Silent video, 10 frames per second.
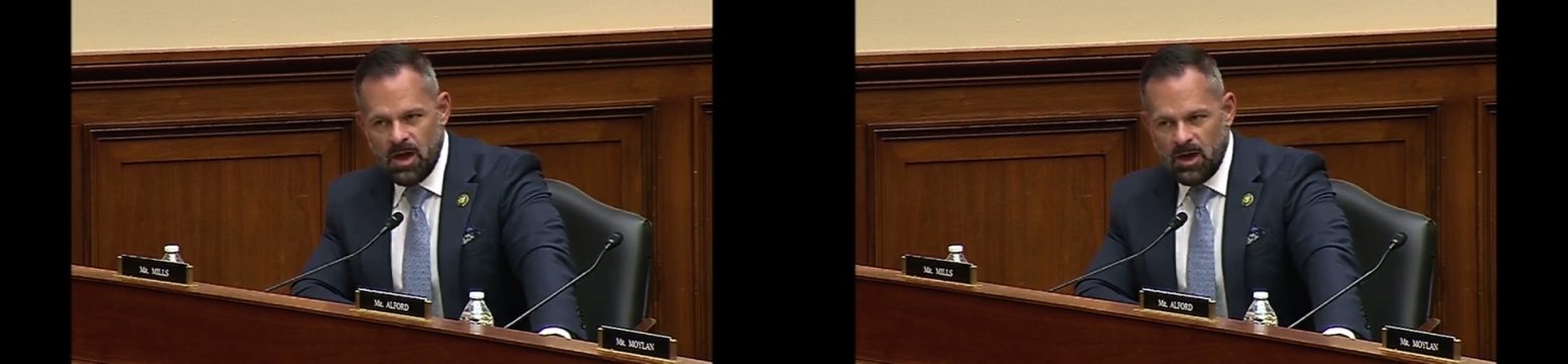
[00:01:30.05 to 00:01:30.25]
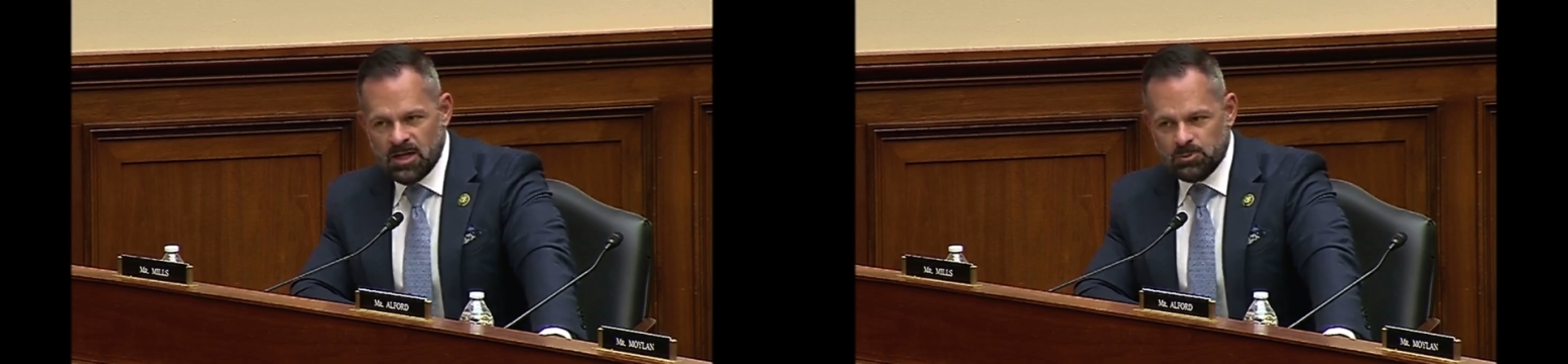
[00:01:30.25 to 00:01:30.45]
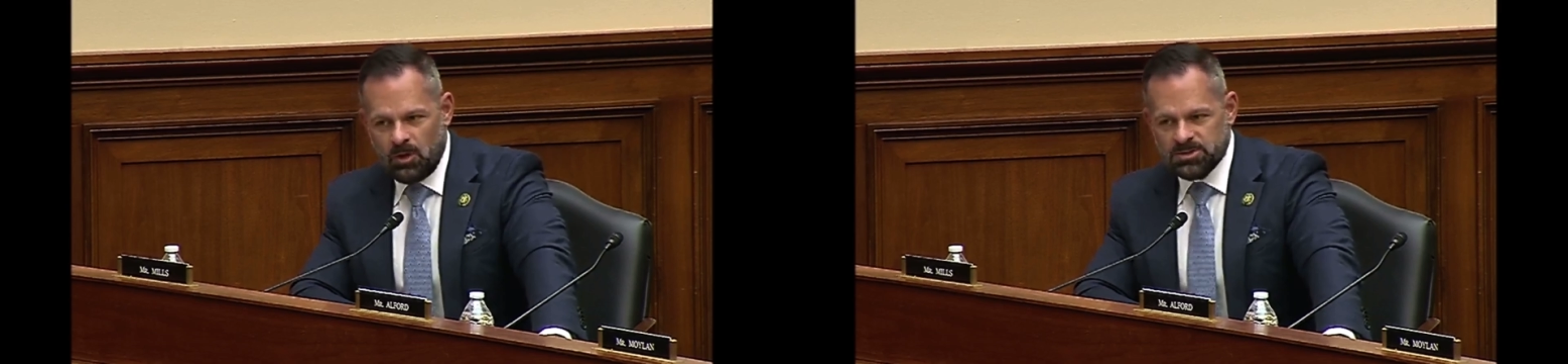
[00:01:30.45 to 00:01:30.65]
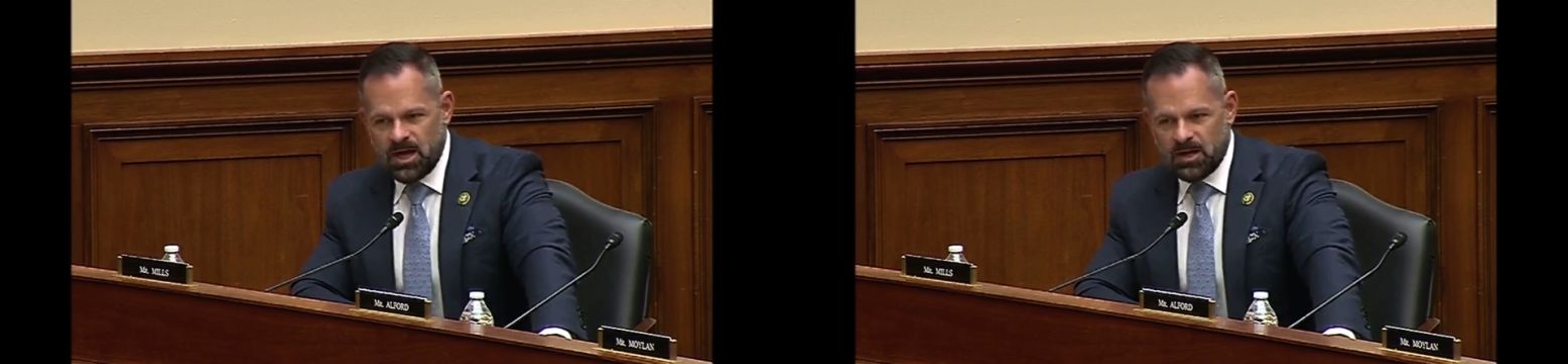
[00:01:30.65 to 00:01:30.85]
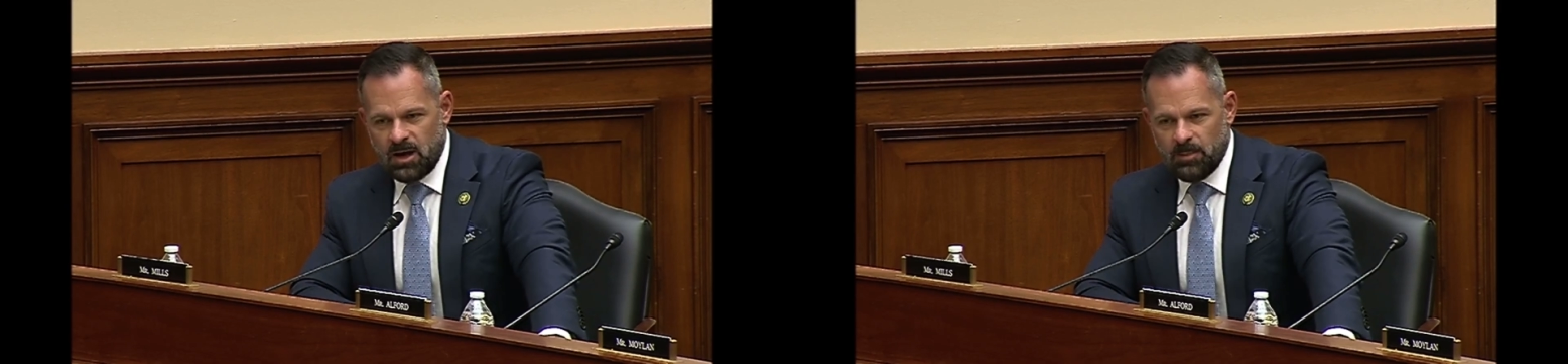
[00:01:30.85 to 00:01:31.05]
as well as
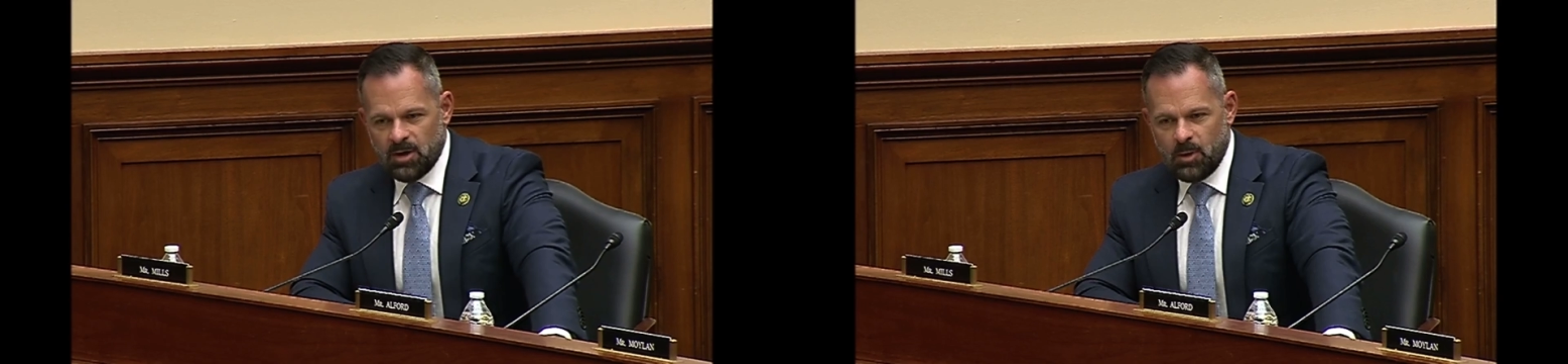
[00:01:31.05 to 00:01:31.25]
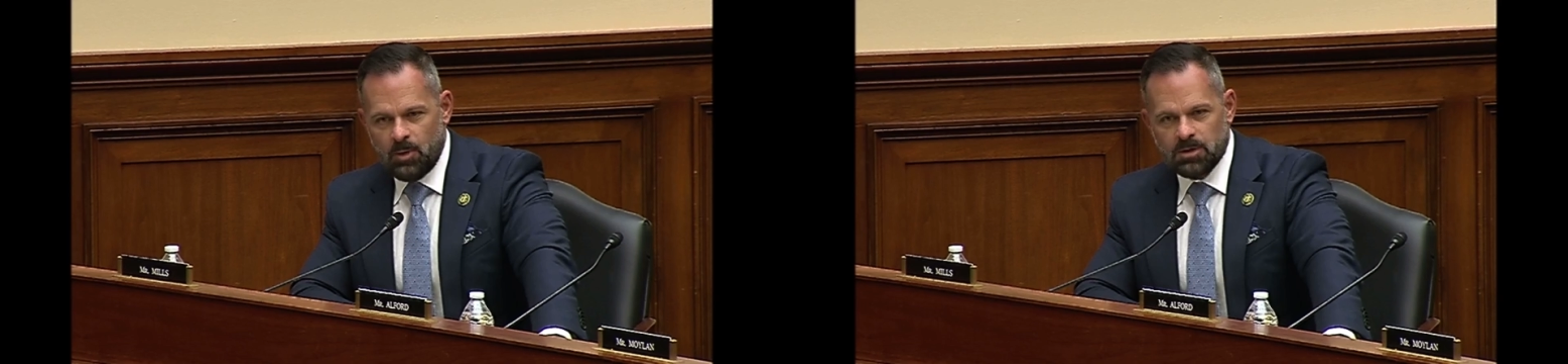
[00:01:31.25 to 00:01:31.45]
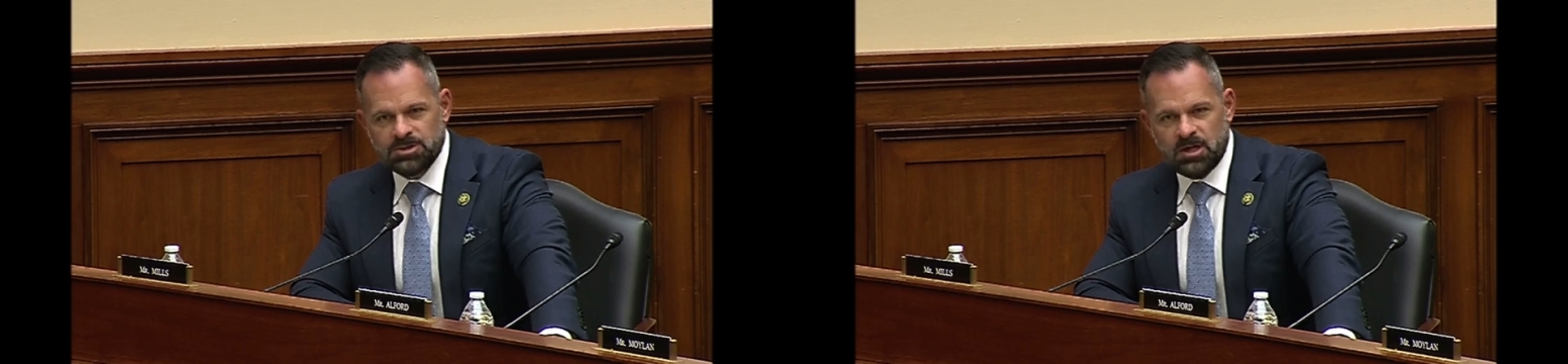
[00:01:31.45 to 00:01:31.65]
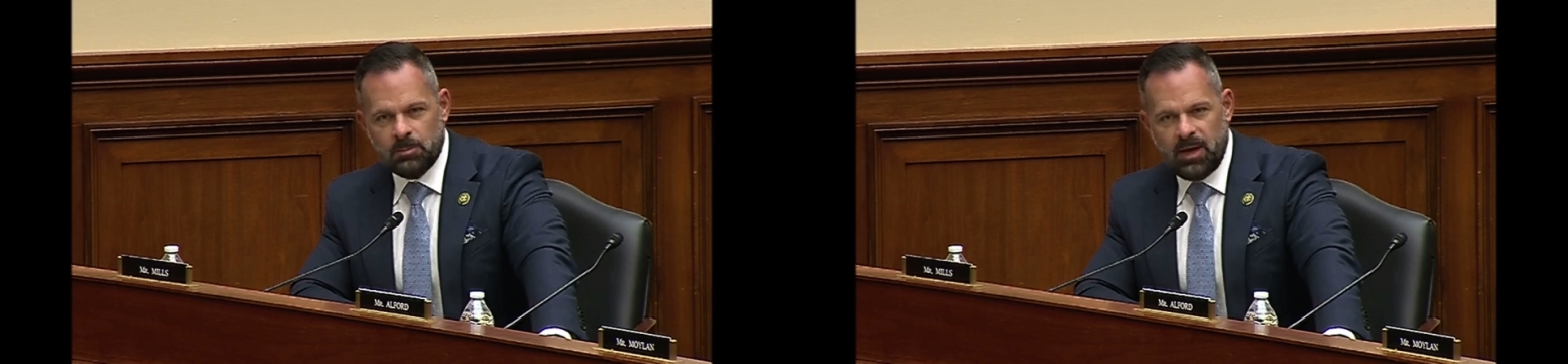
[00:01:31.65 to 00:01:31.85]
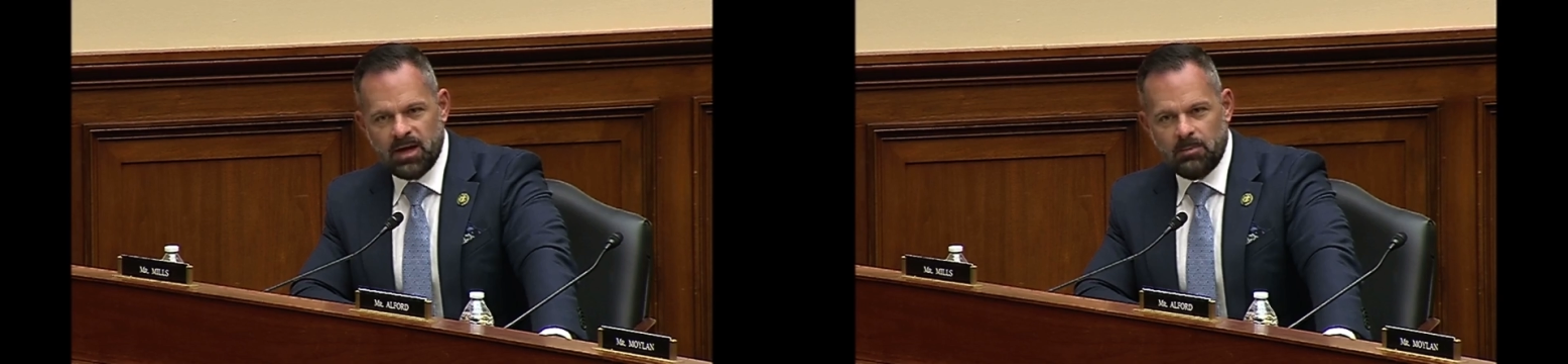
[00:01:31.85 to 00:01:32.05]
economic coercion in
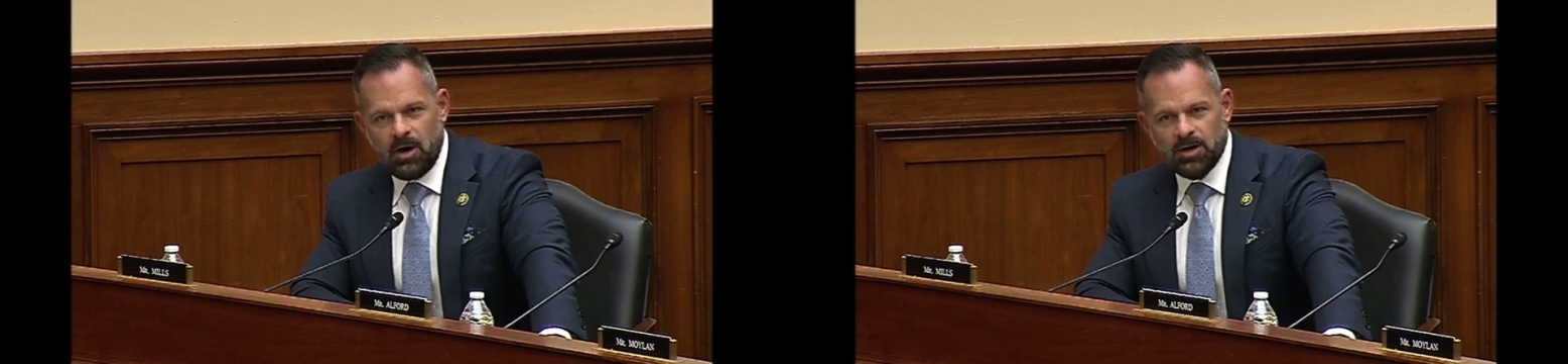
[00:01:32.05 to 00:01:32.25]
Panama and